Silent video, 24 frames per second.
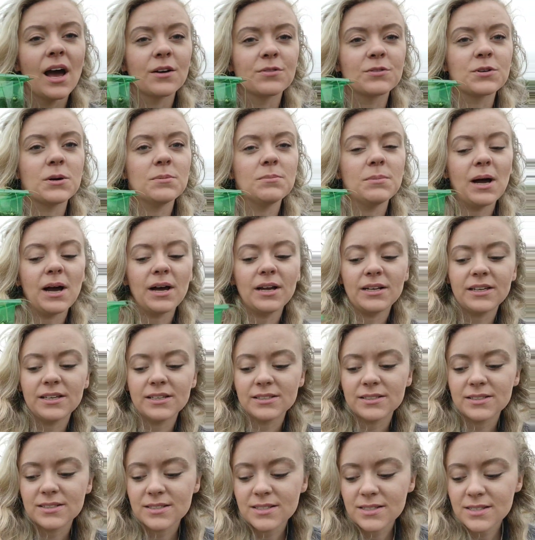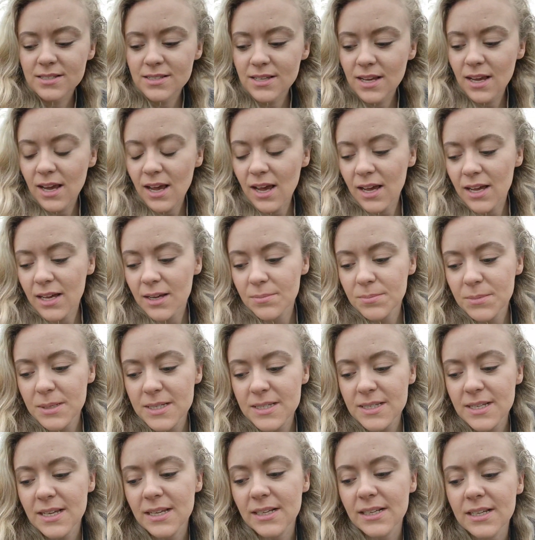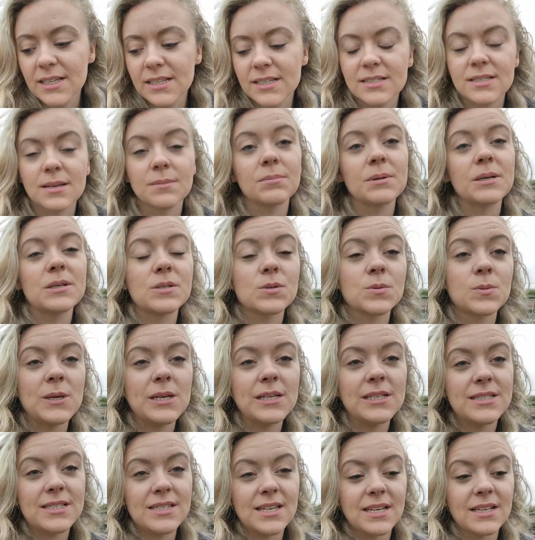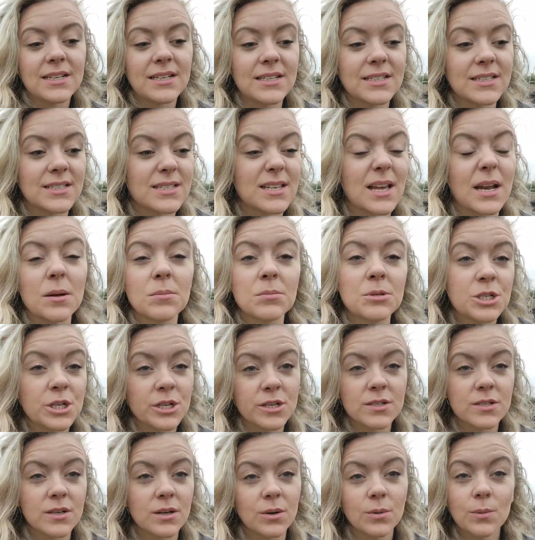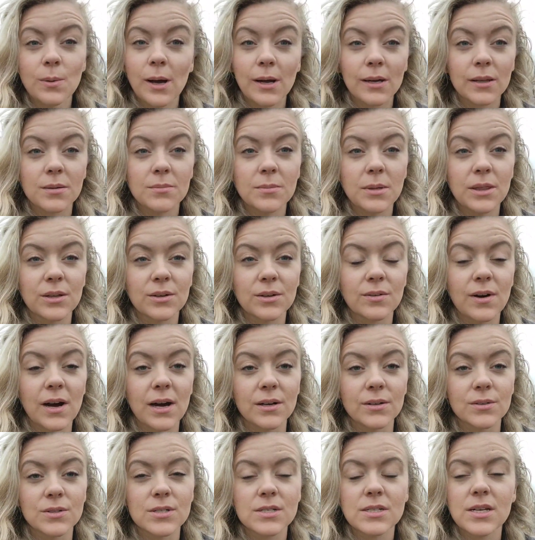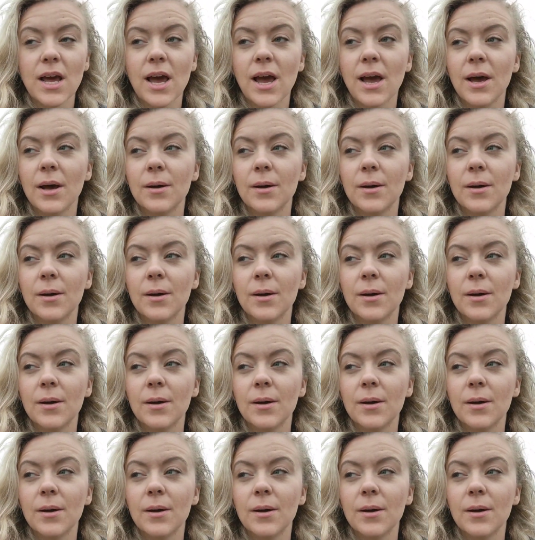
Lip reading: I've got my onions, my seedlings and my Swede seedlings, and I'm just going to whack them in the ground.